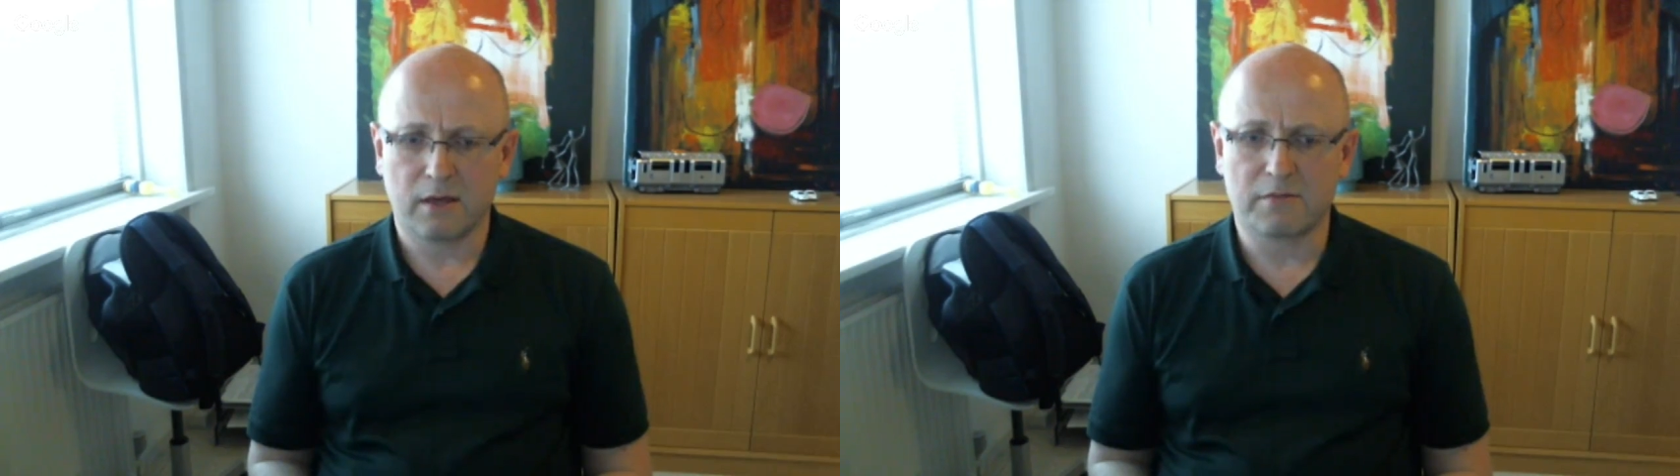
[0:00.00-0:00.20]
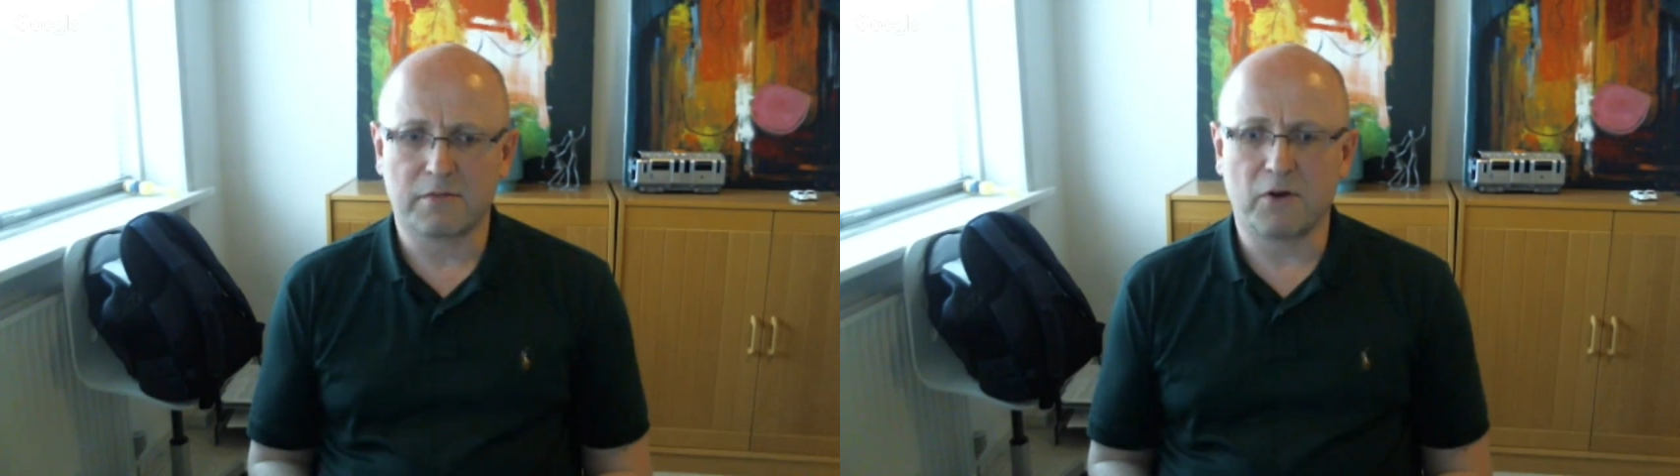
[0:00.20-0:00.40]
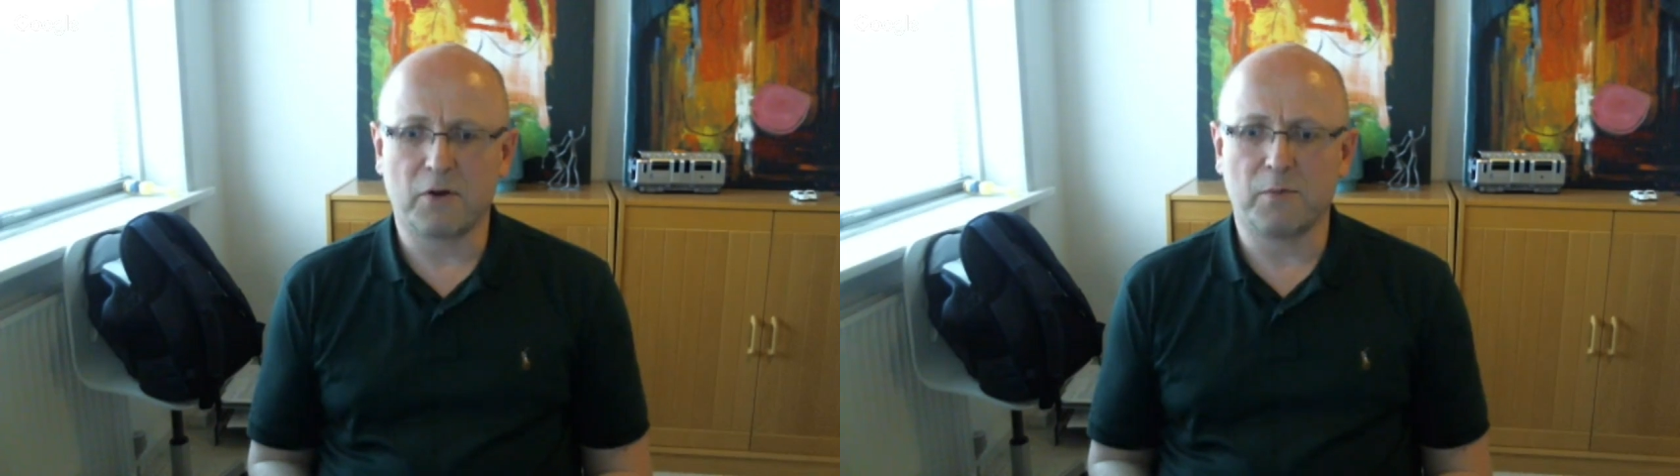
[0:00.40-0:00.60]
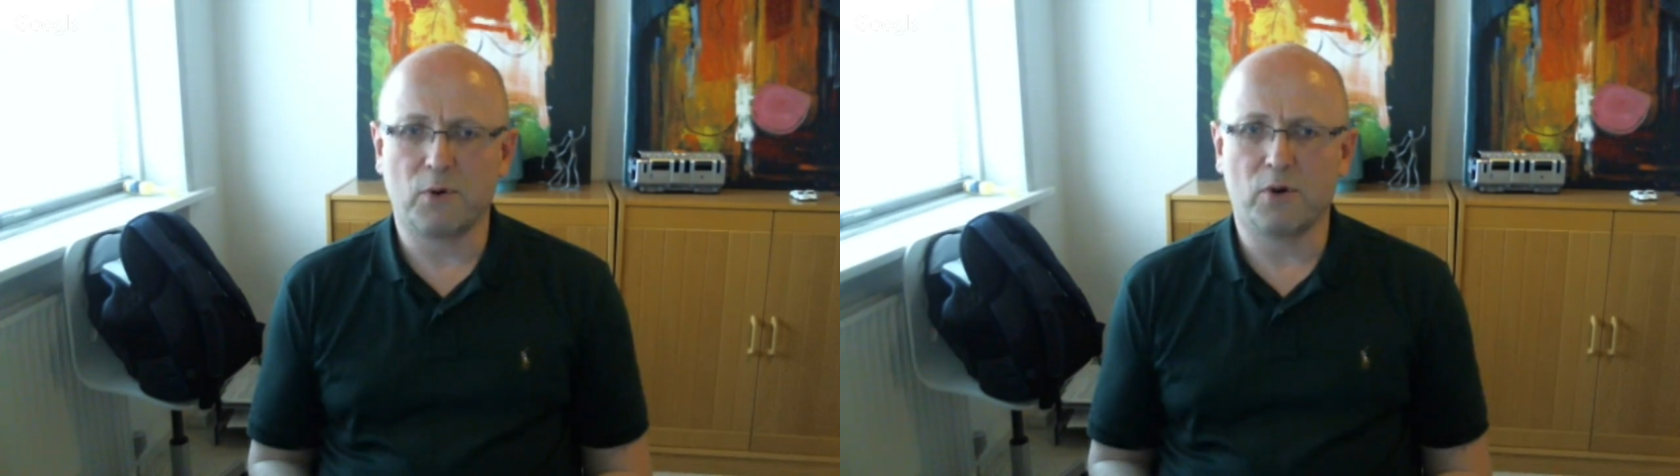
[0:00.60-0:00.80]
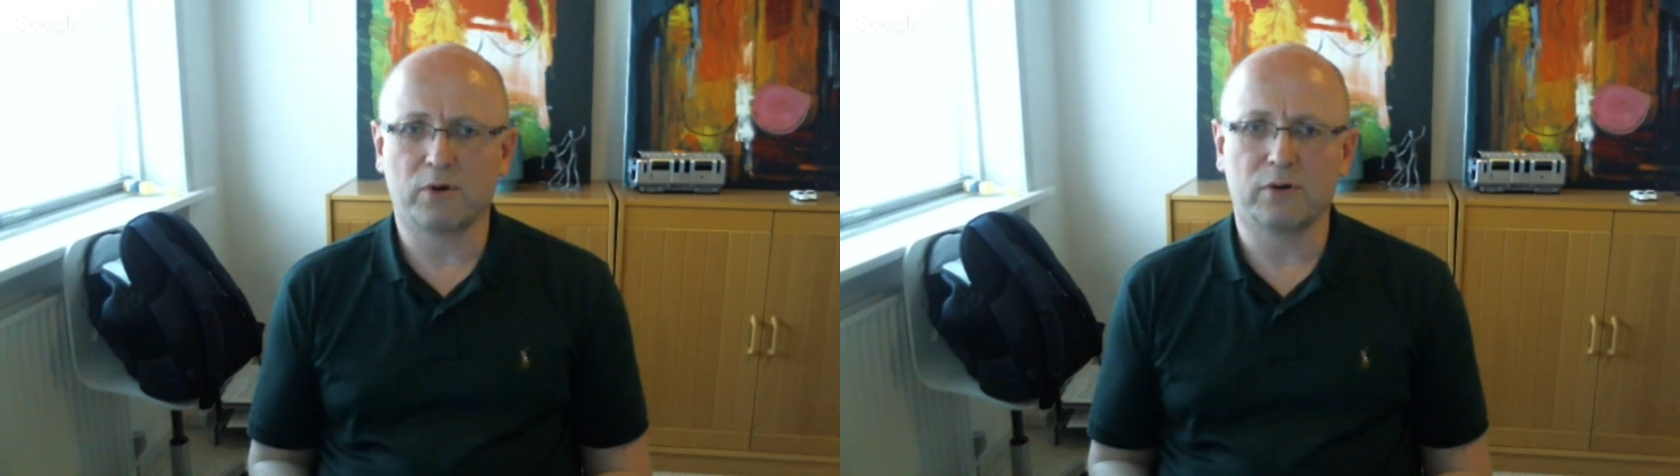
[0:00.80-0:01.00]
very
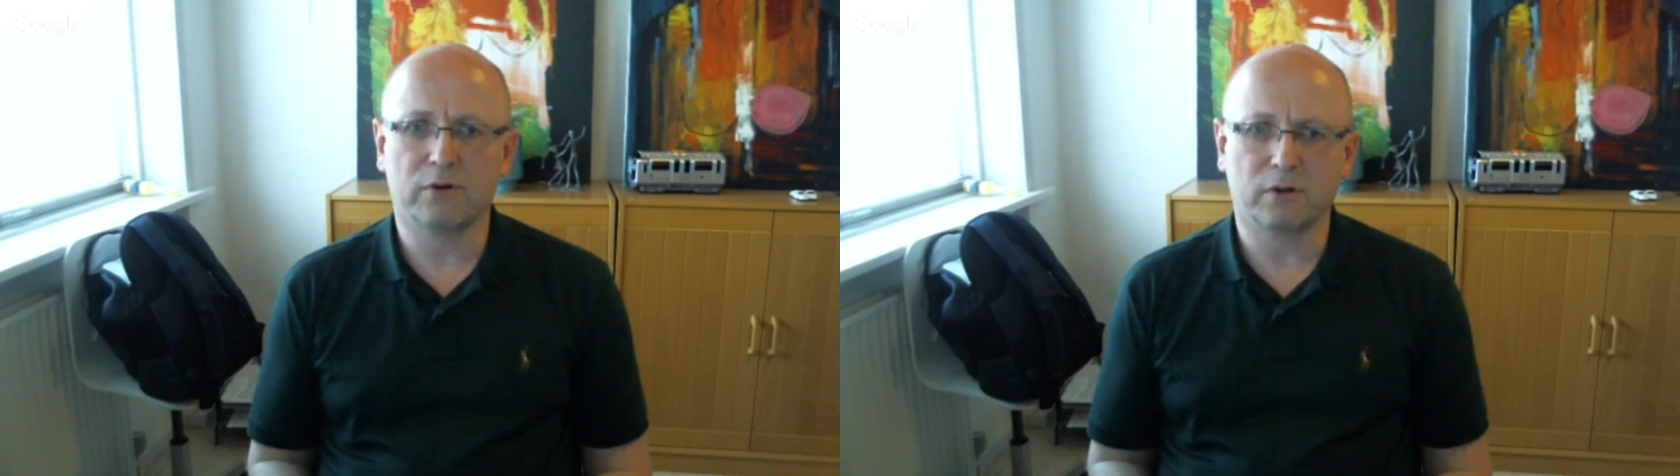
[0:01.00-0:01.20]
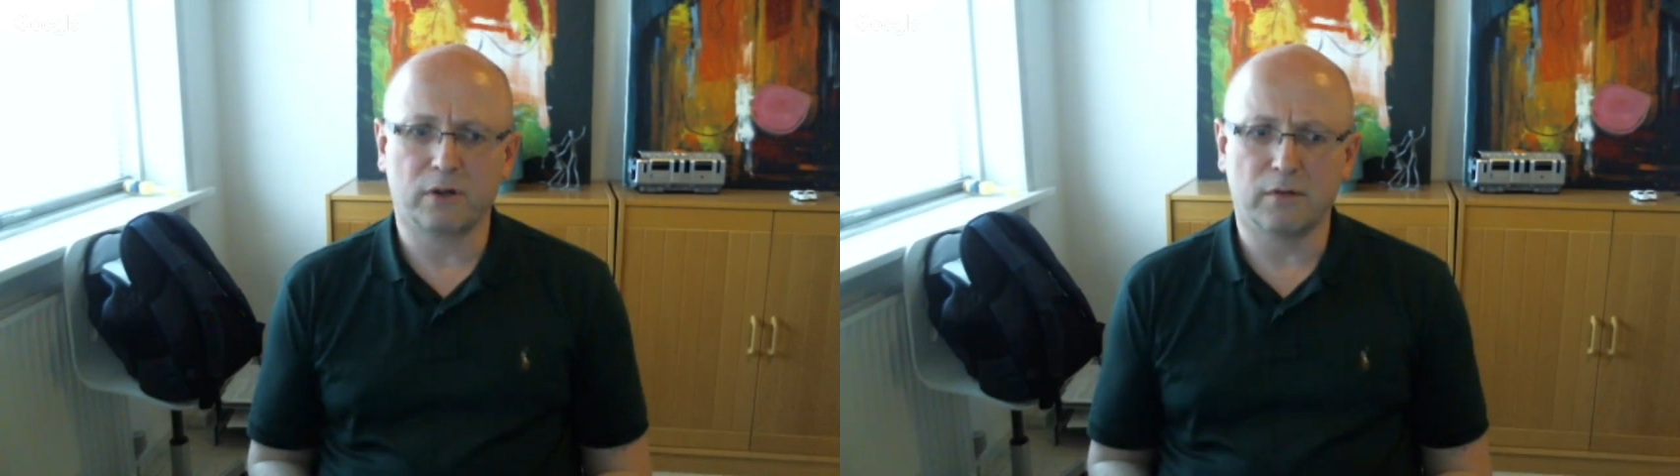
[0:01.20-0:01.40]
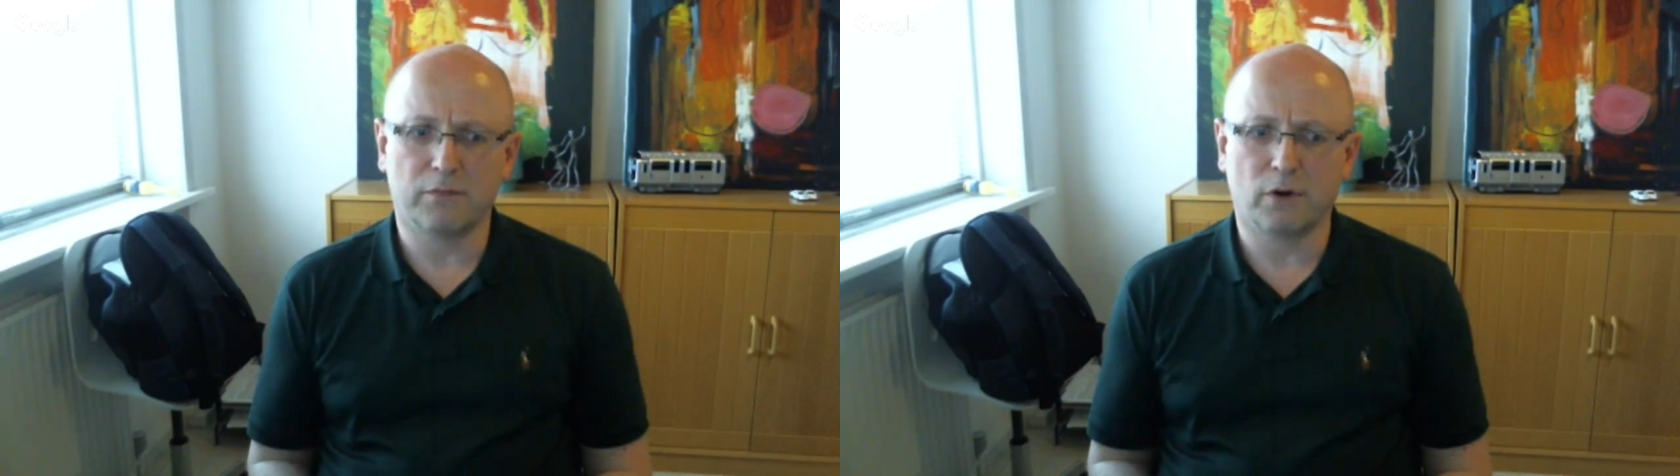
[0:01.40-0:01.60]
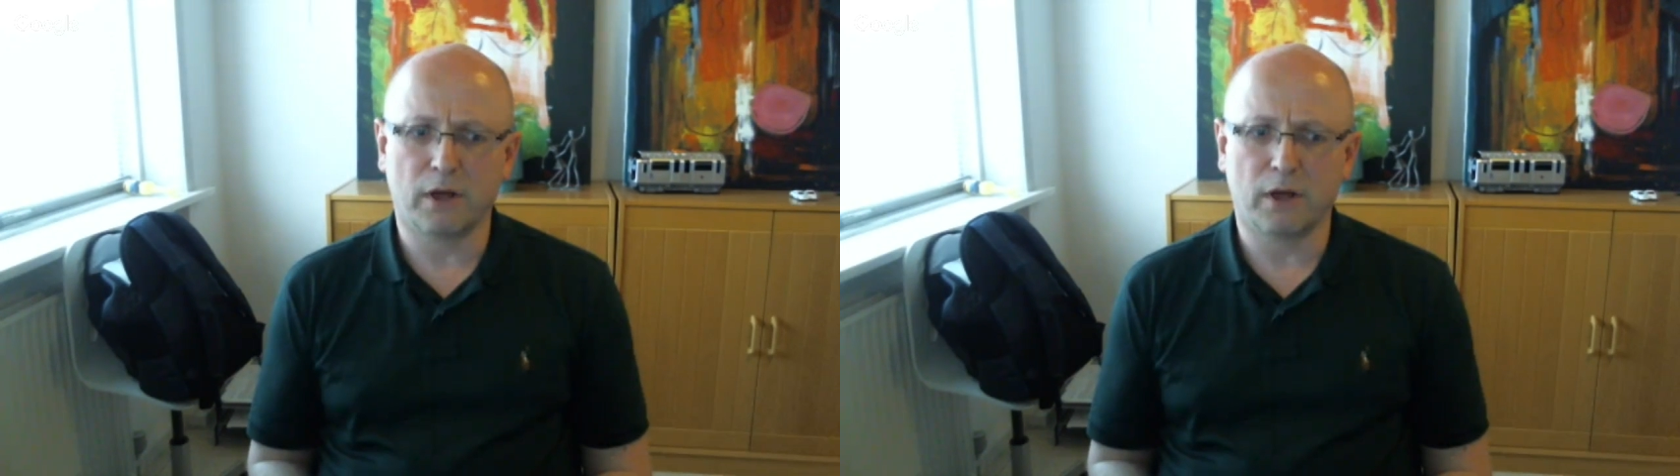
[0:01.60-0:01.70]
important for